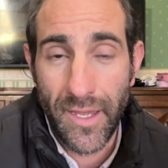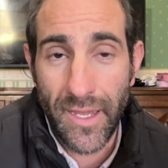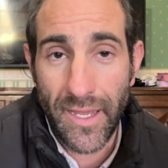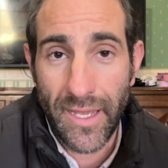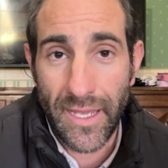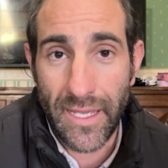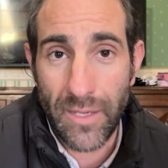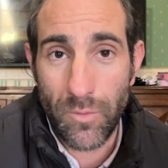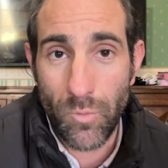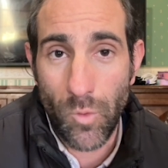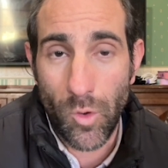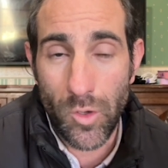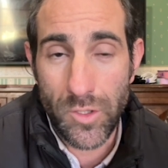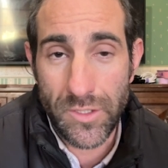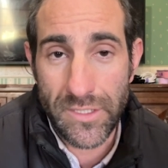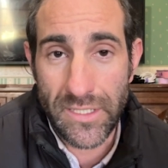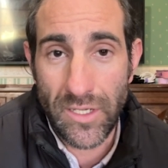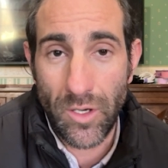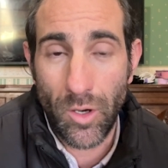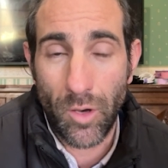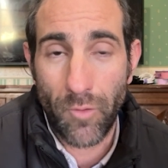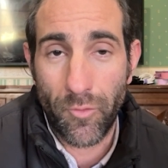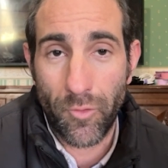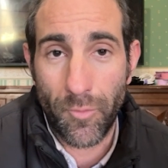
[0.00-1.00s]
He
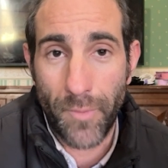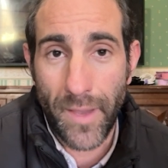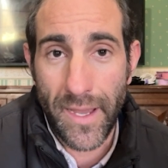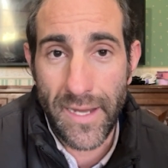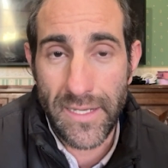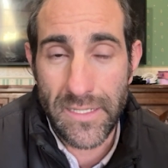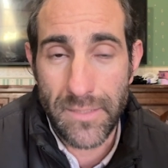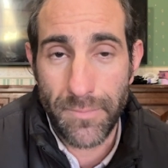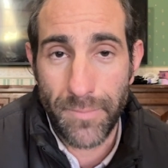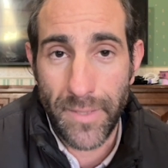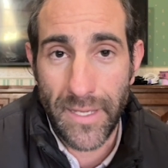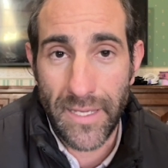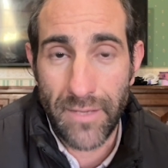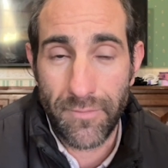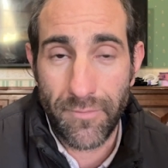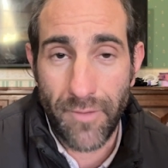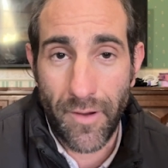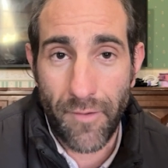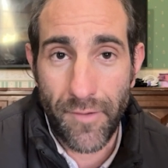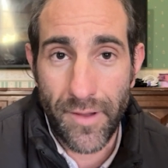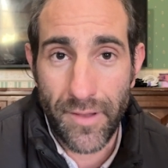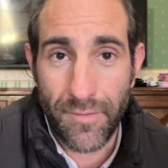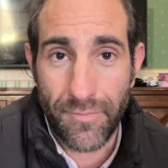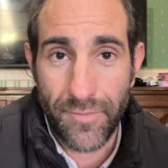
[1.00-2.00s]
got from A to B
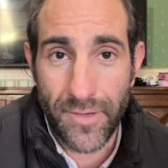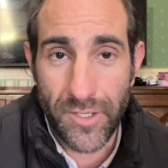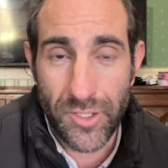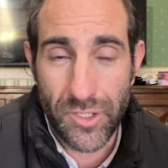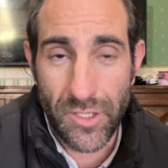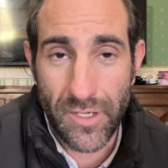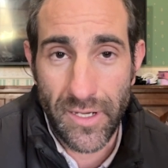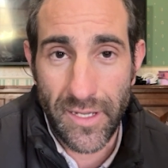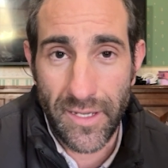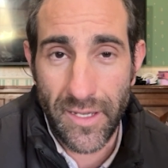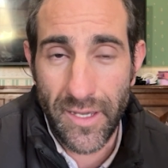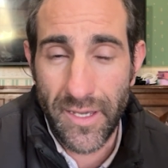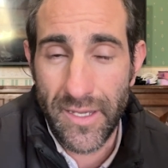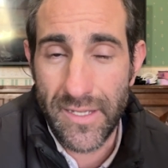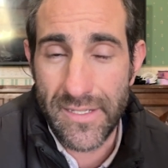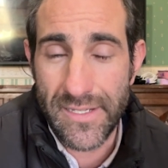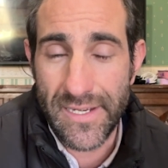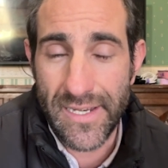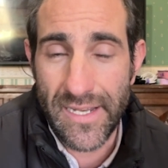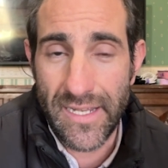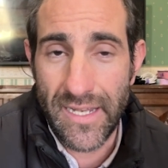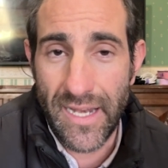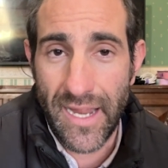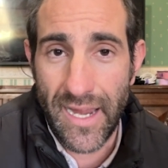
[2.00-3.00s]
very efficiently. He's
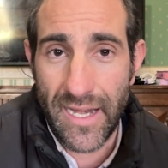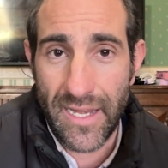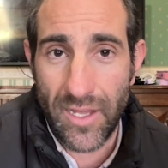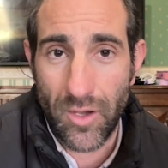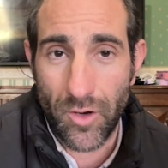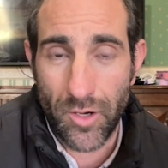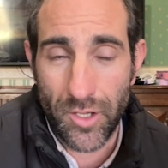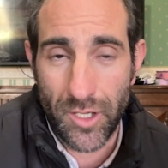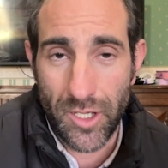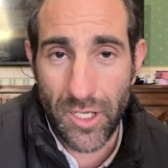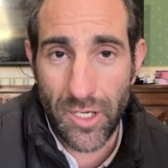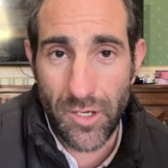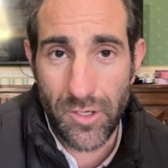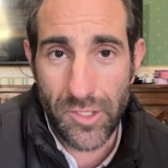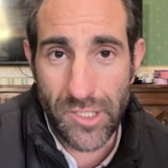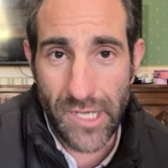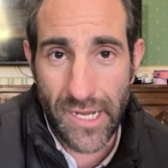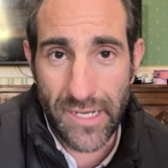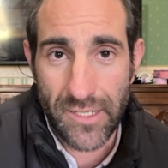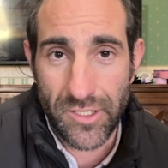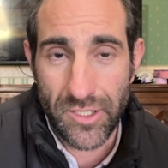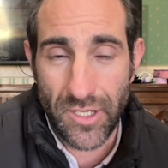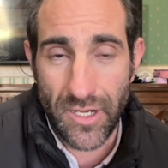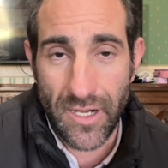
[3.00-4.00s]
clearly got a huge
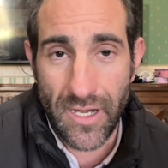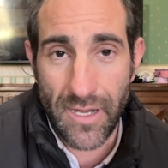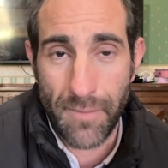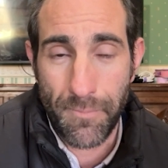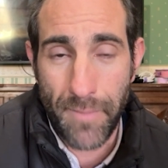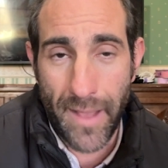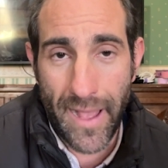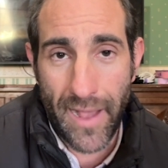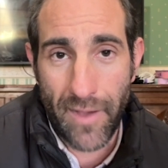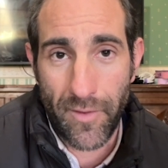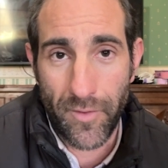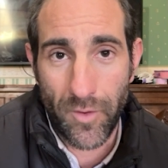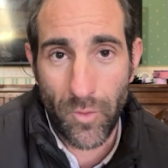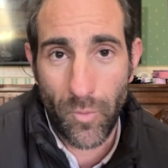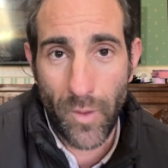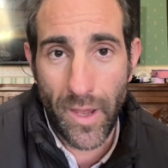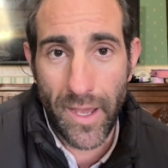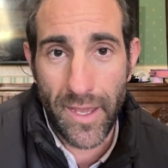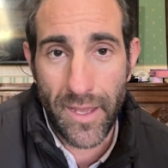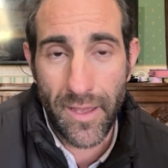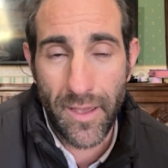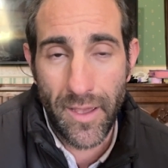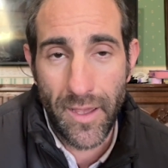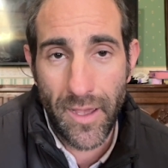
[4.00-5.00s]
engine and he powered
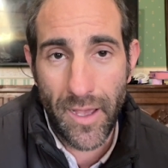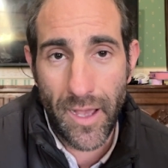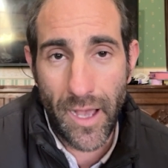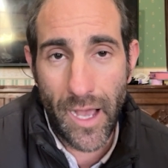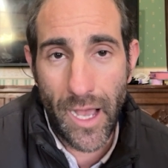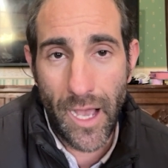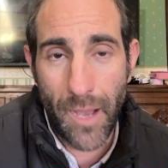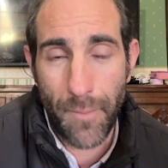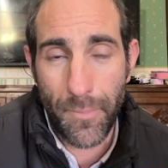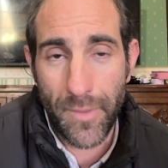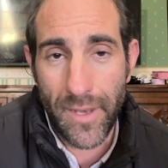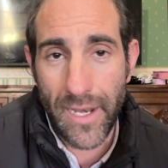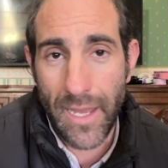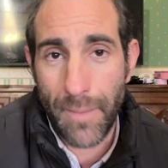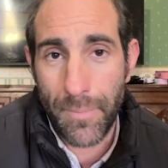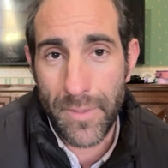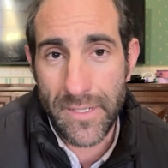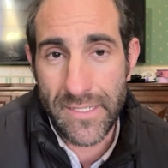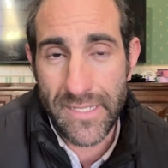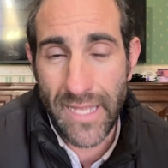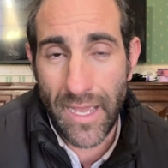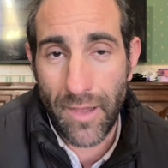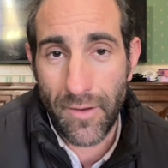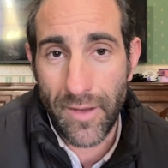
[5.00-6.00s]
away up the
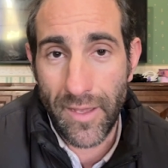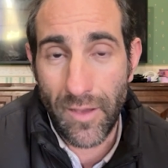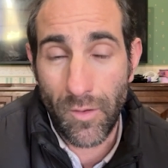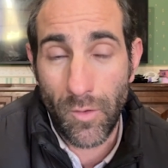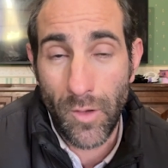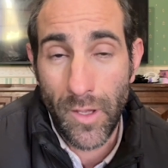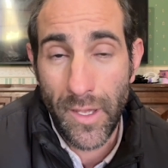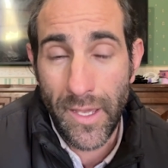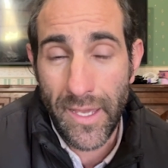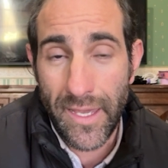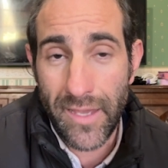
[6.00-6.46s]
Leopardstown Hill.